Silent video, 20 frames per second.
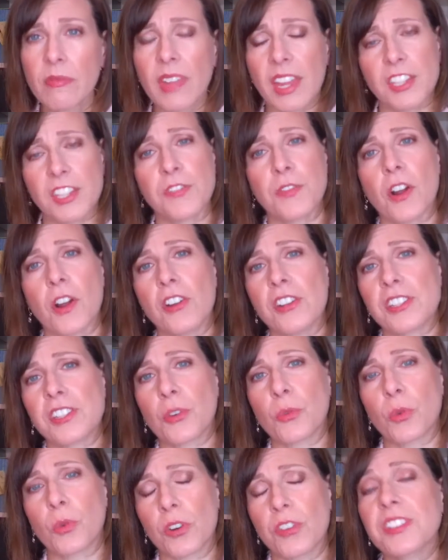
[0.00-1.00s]
As far as
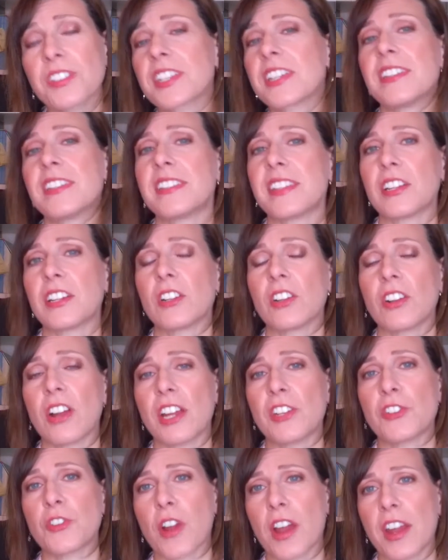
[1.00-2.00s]
the worst concealer
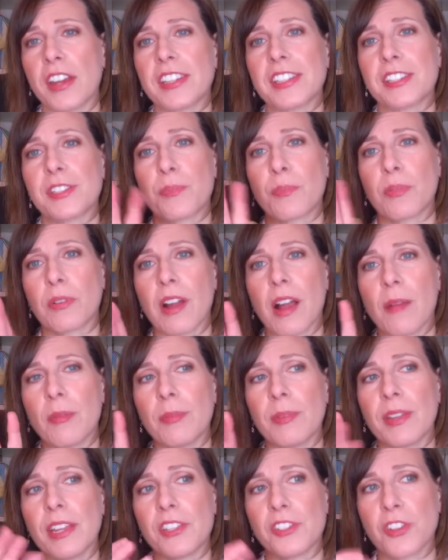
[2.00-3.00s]
I tried, it's
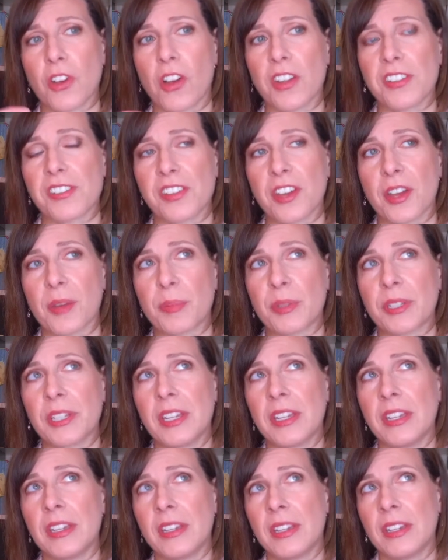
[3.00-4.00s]
probably a toss-up
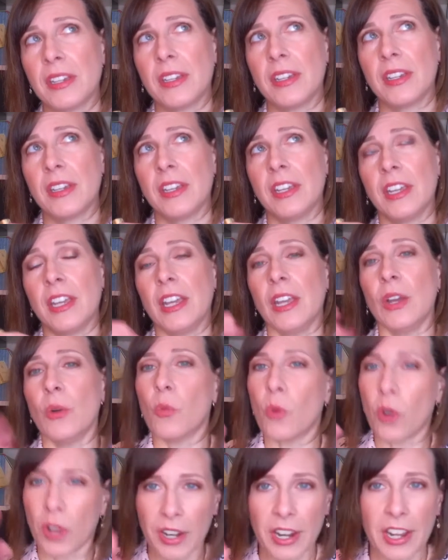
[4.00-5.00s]

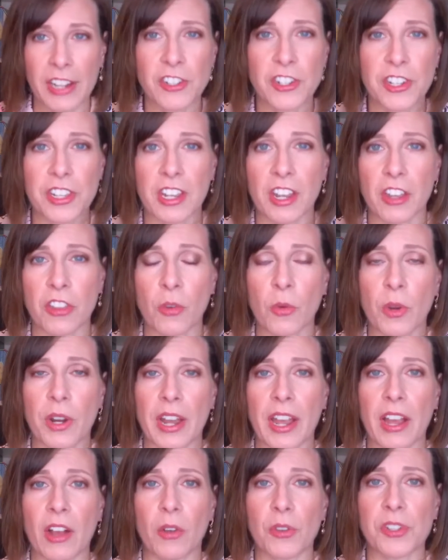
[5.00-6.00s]
one edged the other one
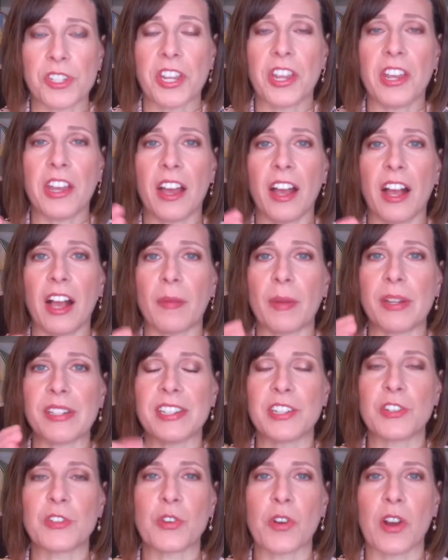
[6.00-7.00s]
out. Um, I
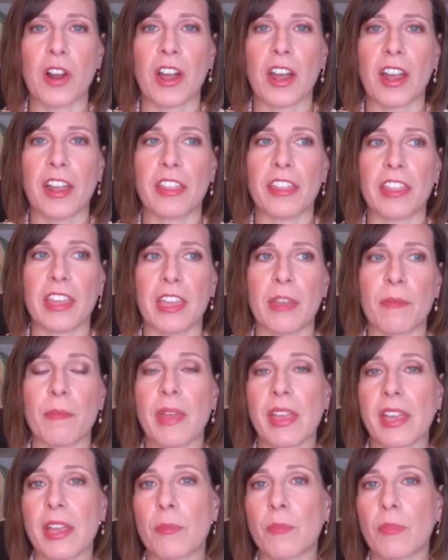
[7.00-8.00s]
did try the
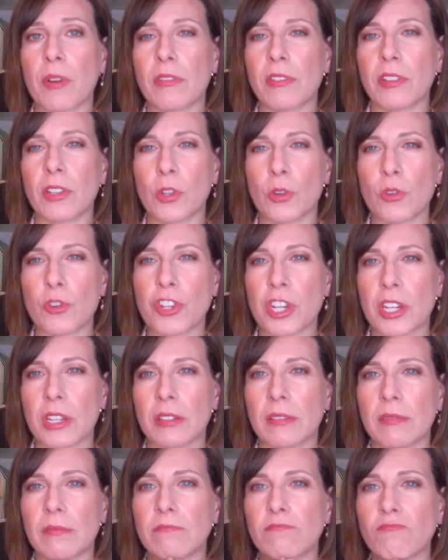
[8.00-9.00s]
Makeup
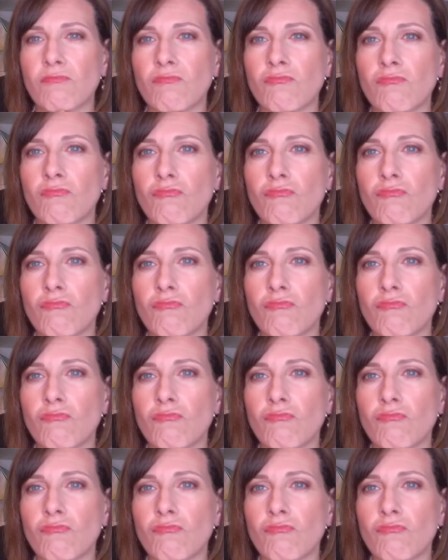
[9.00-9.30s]
Revolution